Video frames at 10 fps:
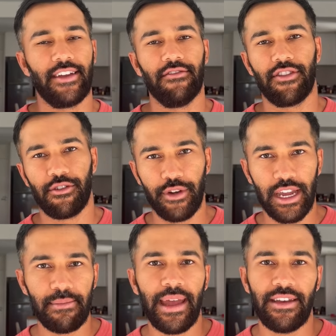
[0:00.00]
of
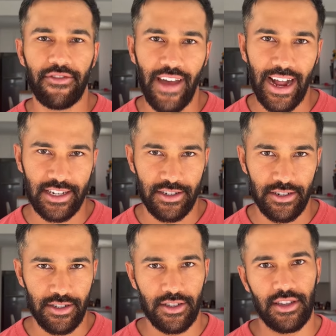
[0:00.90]
three main factors